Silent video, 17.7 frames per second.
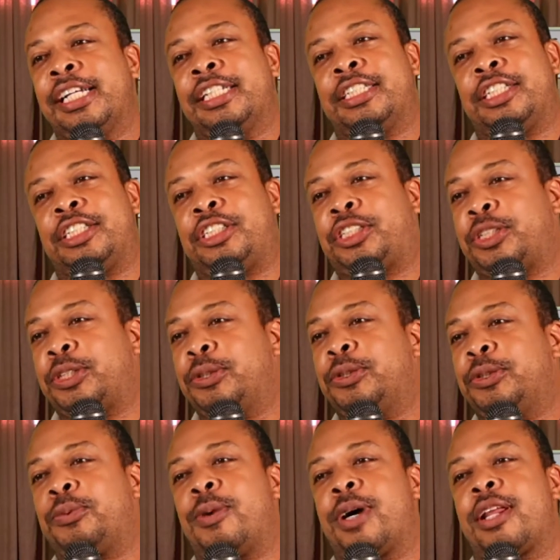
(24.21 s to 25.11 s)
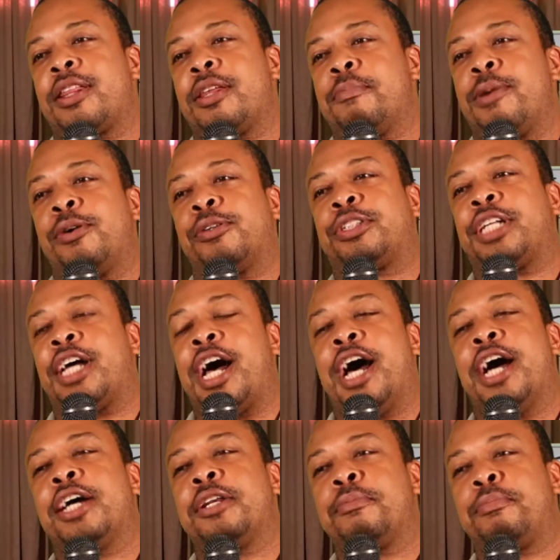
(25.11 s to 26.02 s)
to choose one of the most
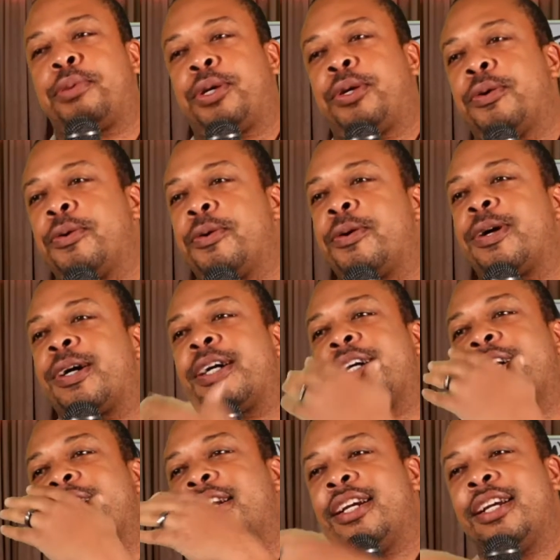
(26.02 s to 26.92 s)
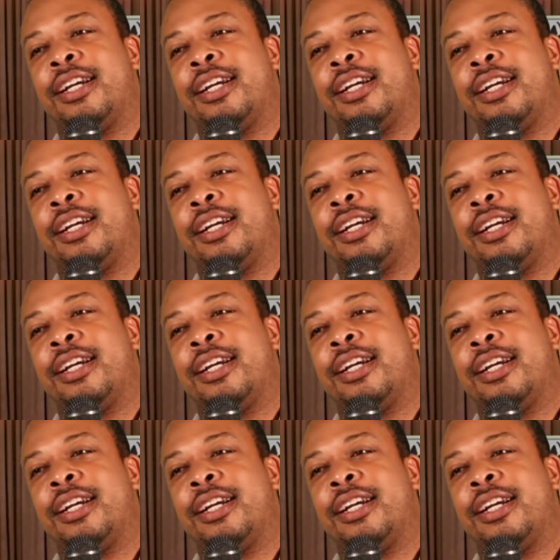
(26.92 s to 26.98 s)
unpure